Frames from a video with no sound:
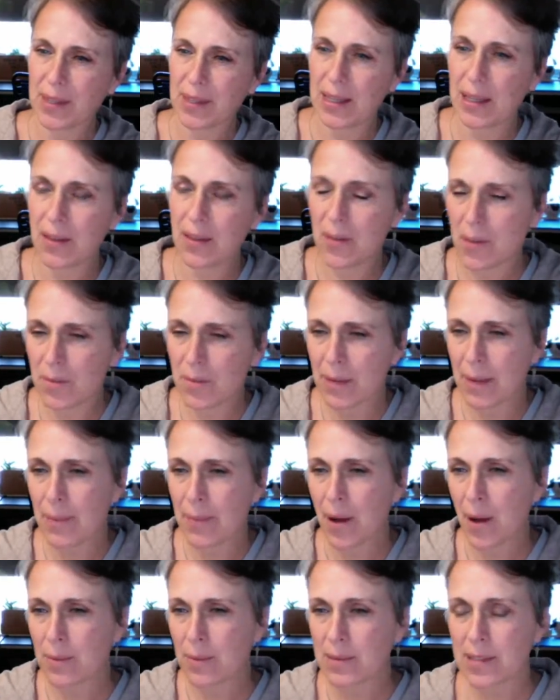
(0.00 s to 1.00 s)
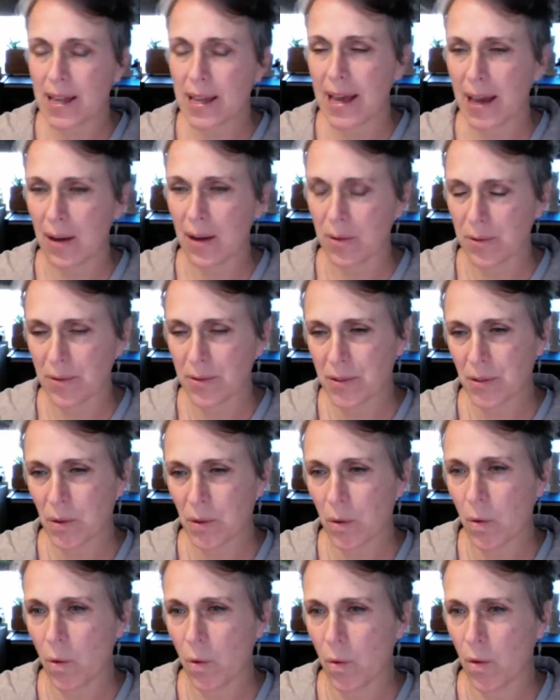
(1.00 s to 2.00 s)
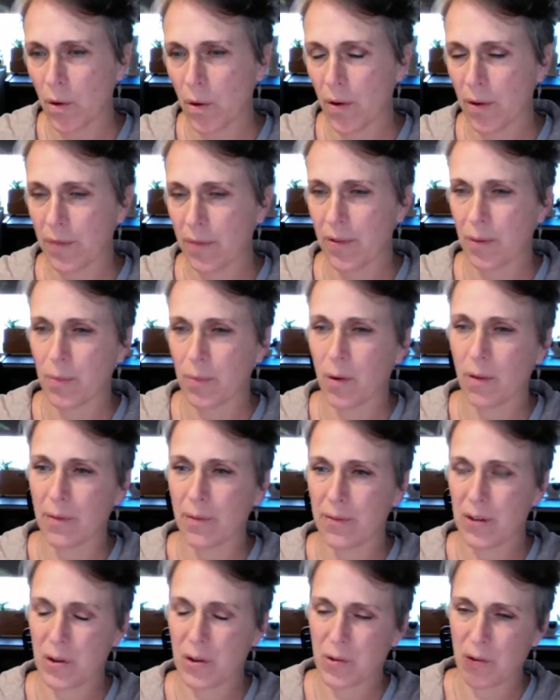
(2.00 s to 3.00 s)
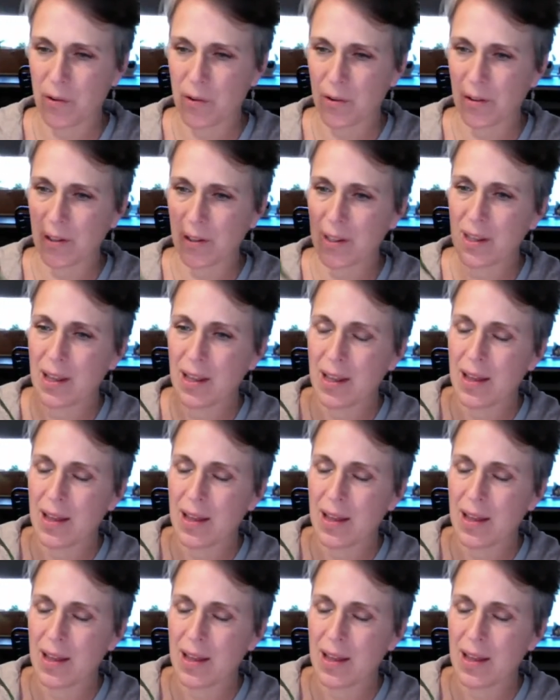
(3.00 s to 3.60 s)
either my mom's house or from her funeral.